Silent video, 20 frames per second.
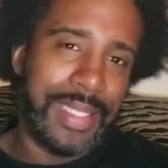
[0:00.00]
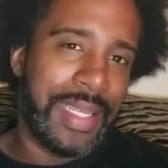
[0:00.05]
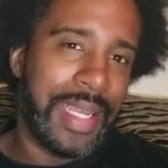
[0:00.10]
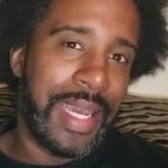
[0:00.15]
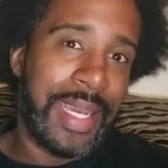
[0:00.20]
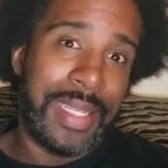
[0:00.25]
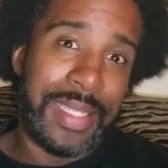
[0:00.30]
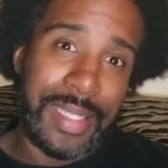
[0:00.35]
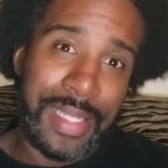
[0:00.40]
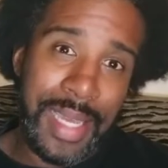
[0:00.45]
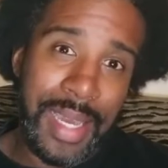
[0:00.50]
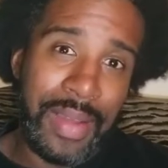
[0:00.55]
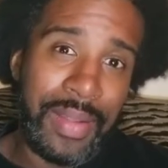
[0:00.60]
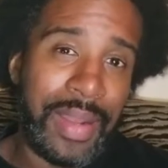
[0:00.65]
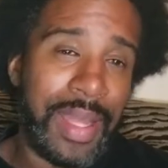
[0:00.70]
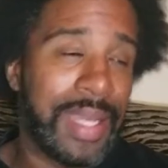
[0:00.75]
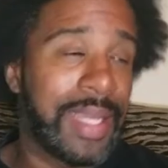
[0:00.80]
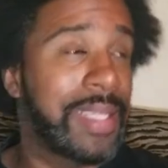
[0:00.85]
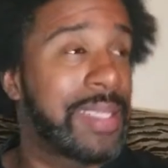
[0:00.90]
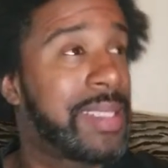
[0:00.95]
not sound
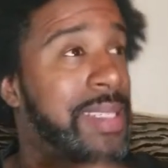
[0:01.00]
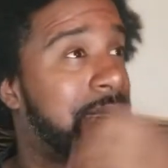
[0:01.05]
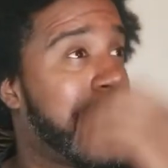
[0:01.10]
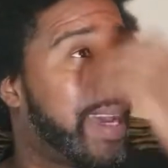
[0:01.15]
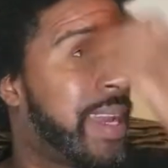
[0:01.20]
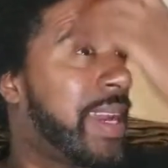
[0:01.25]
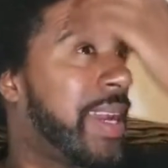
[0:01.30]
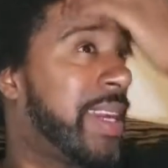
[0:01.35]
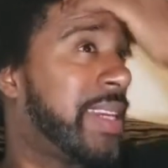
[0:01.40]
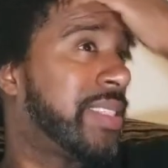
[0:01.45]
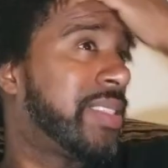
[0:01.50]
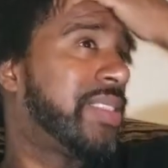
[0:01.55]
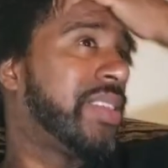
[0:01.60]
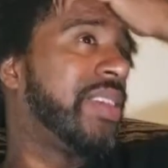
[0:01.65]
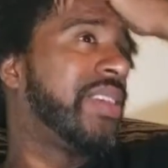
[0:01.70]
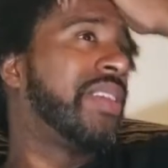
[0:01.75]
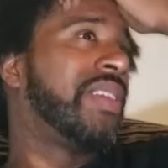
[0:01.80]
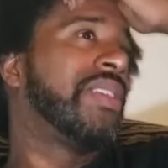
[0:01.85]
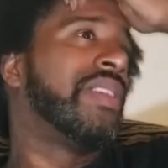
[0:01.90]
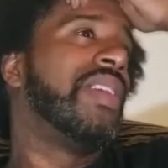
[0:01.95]
like a sad ass
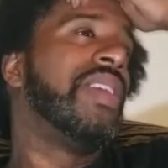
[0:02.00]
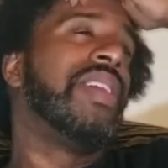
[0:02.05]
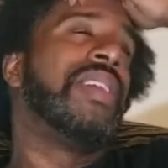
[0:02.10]
song,